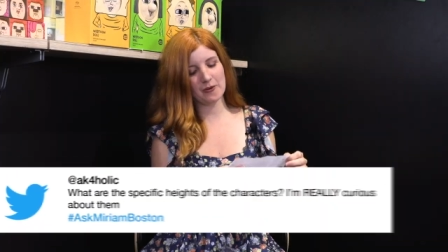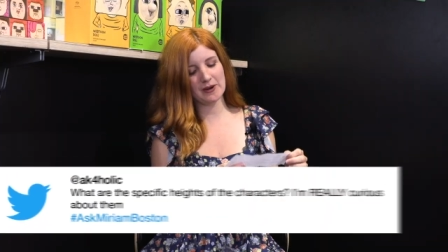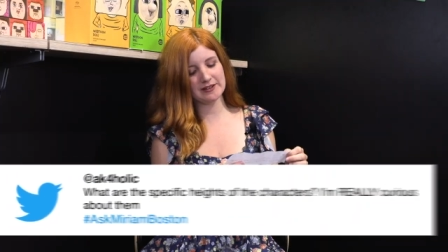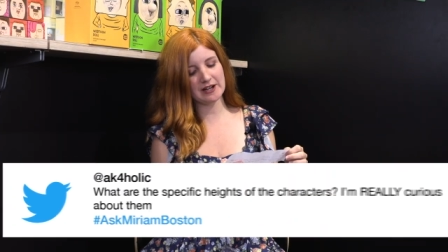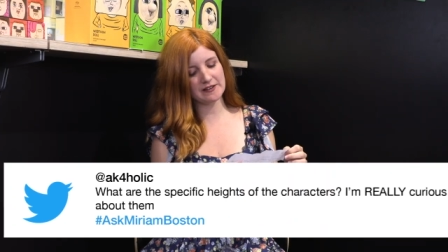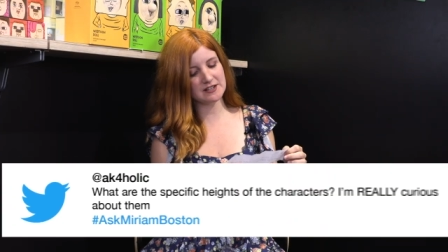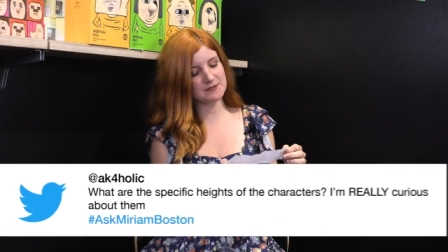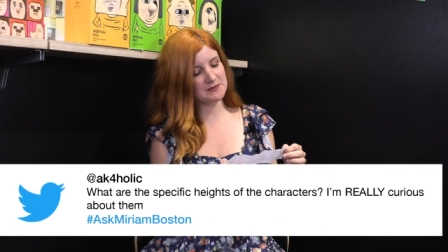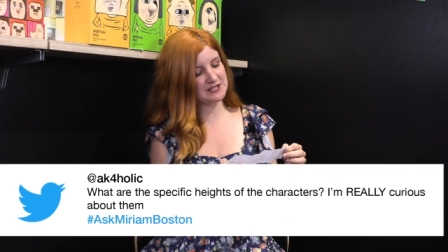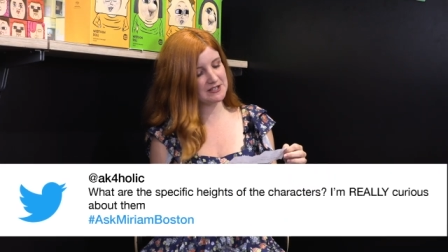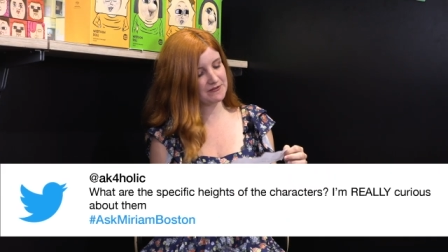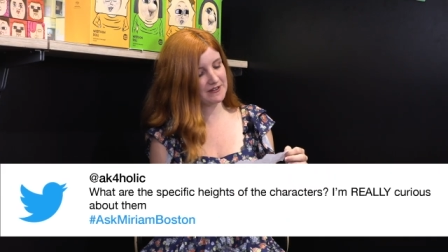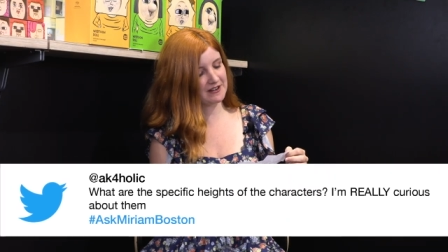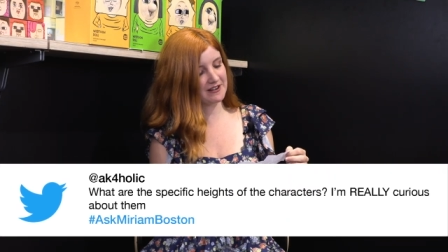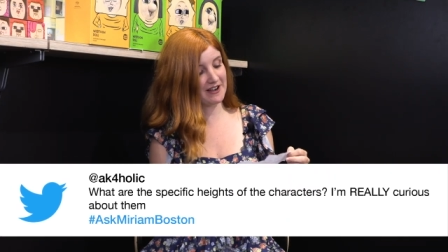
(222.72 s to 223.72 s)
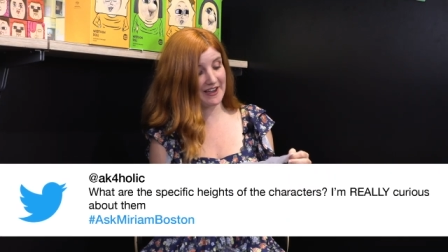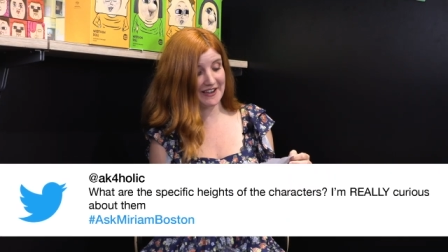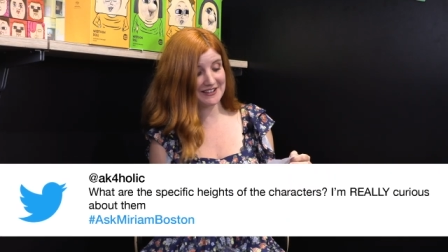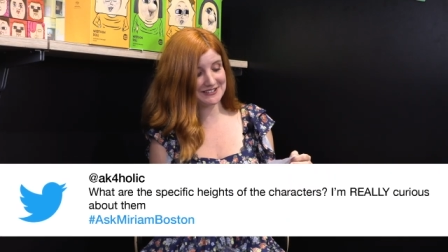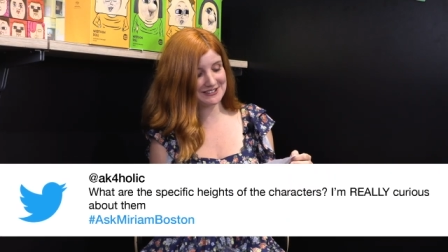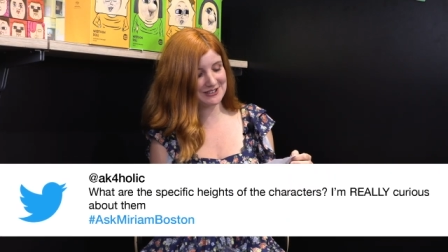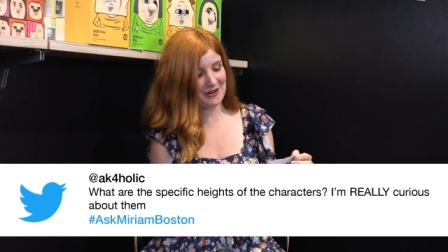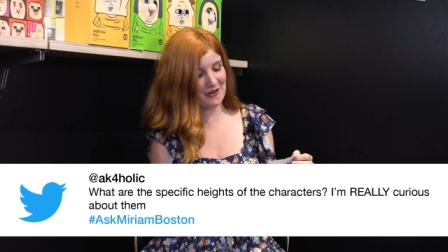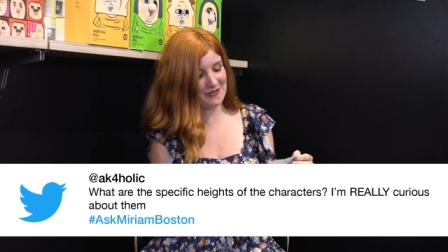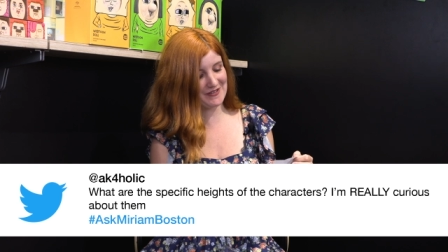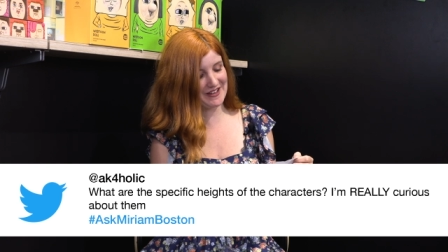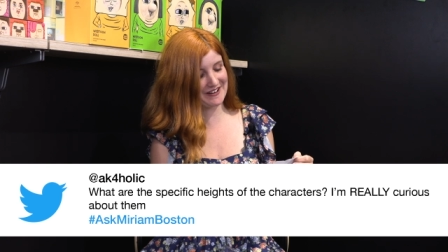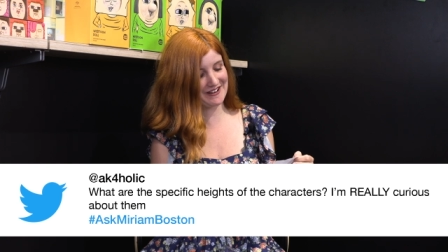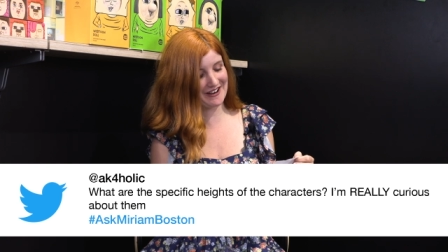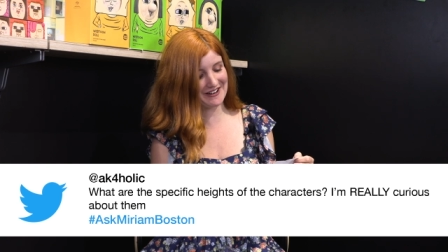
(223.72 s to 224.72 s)
What are the specific heights of
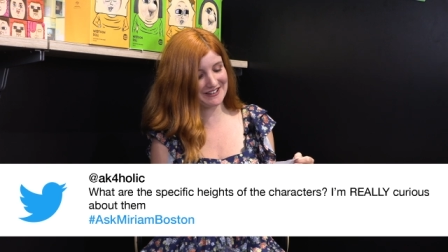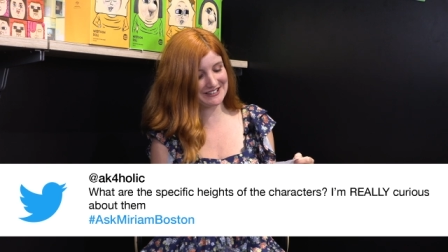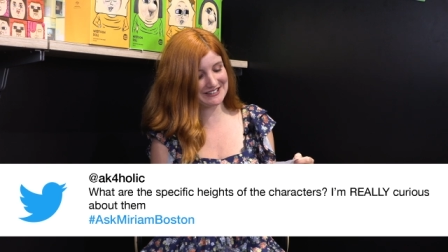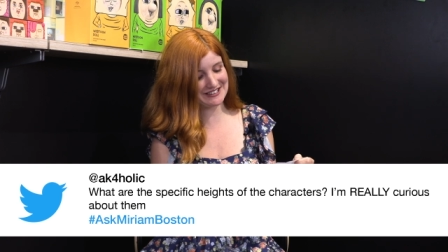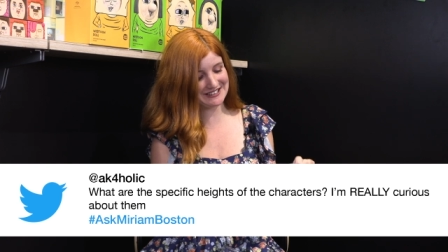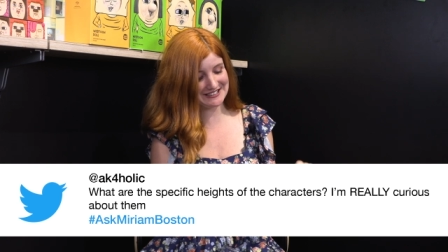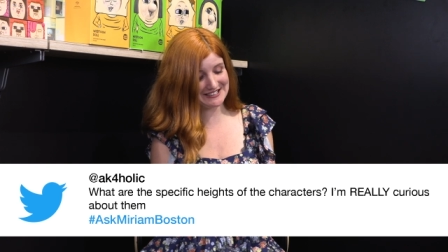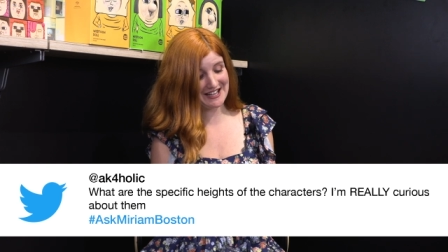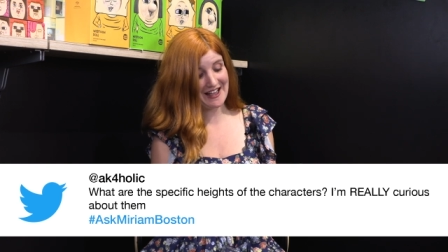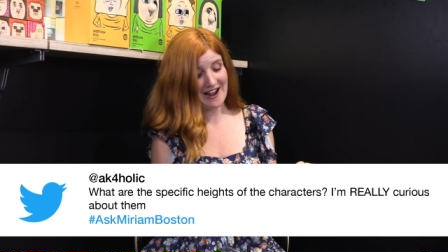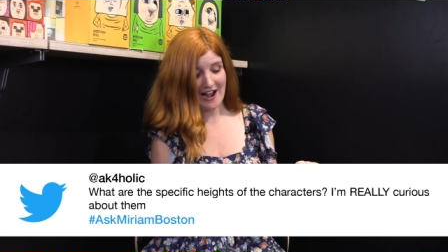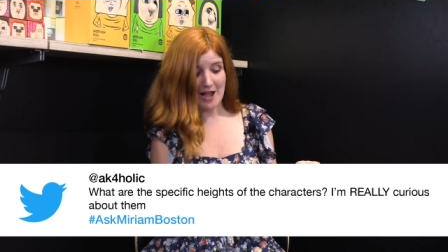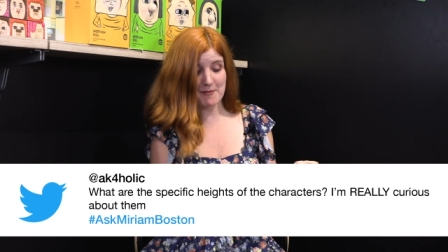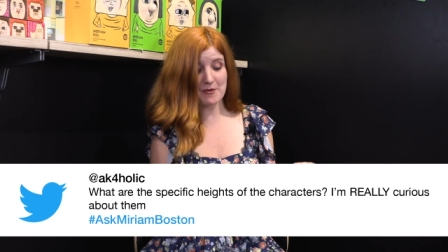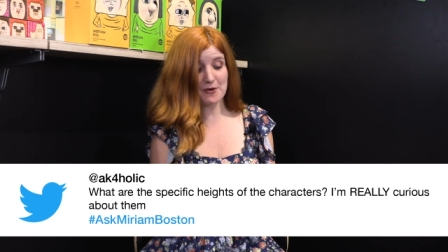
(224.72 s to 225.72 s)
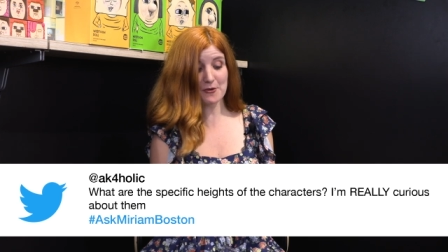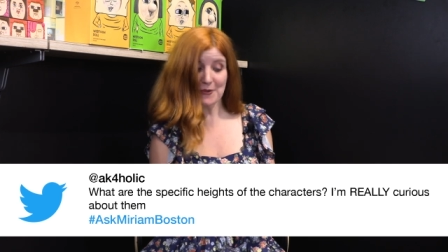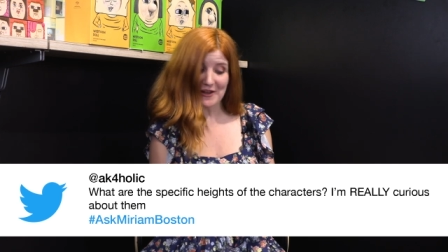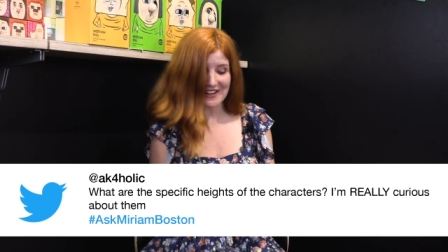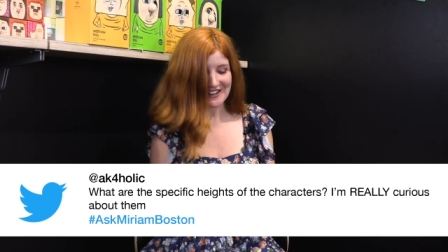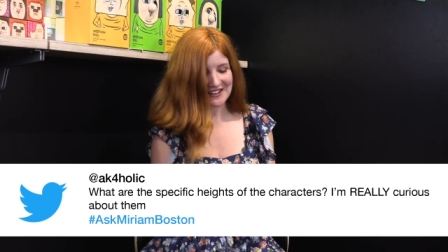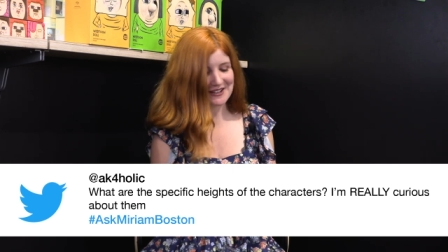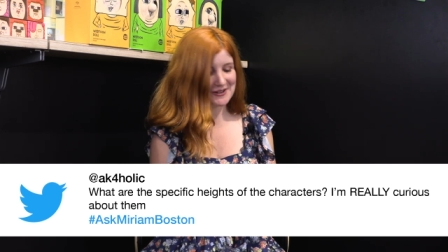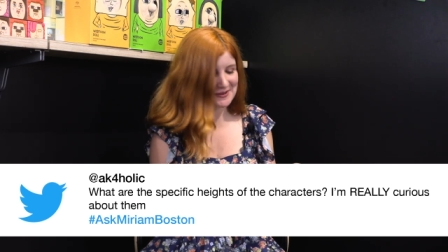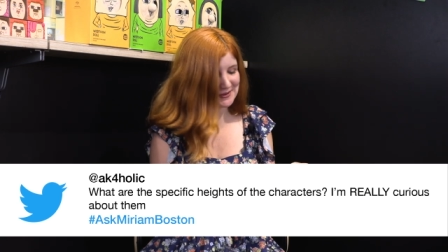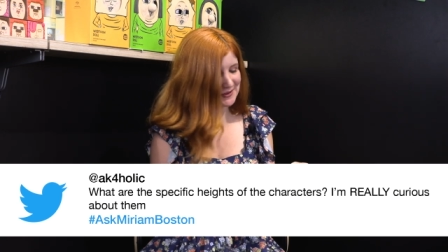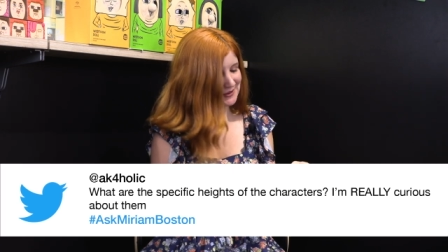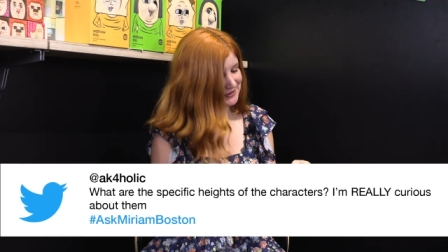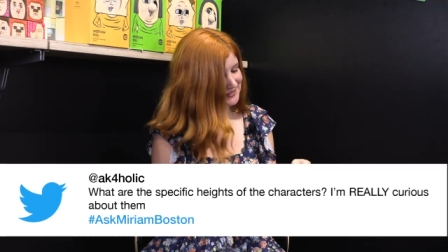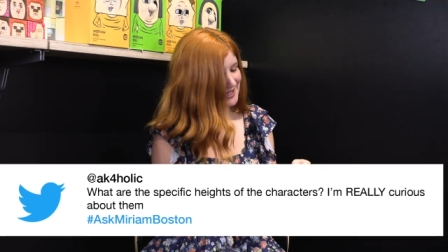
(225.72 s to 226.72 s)
the characters? I'm really
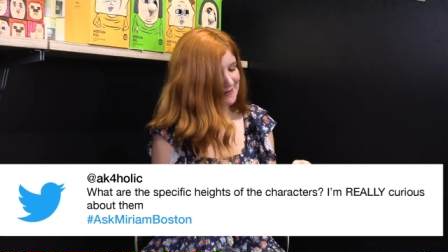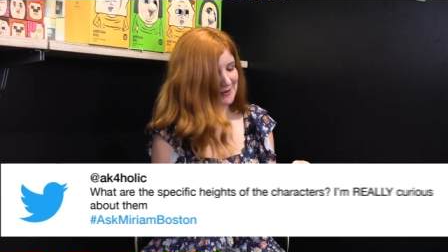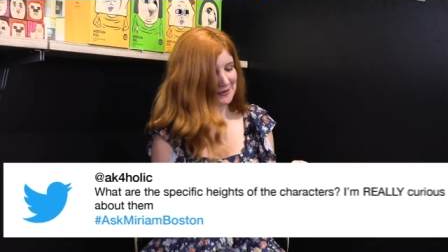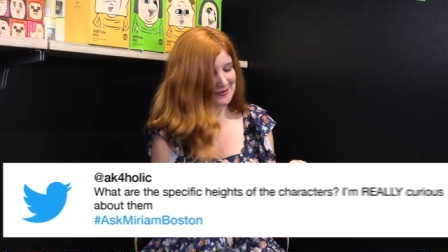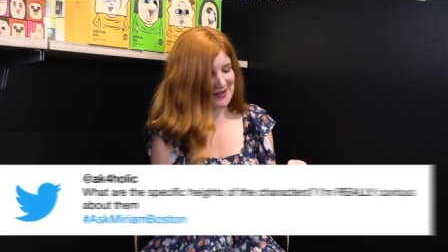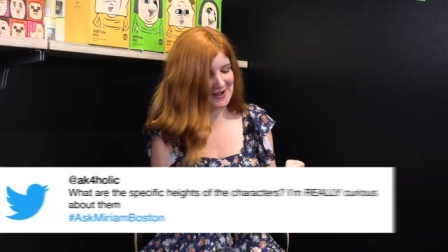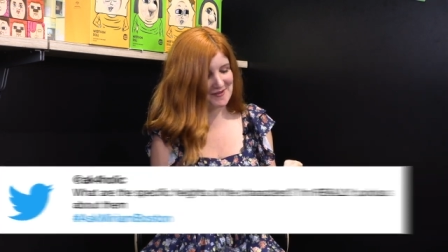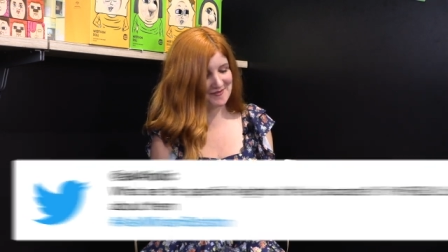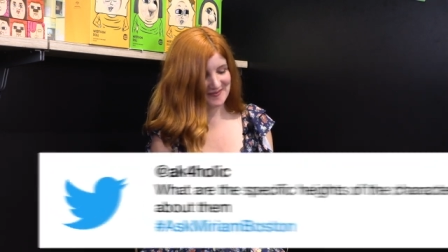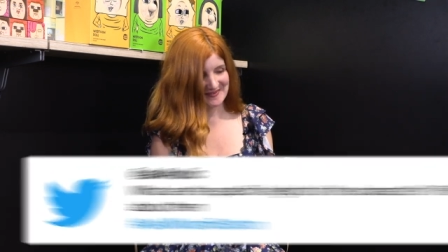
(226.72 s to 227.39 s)
curious about them.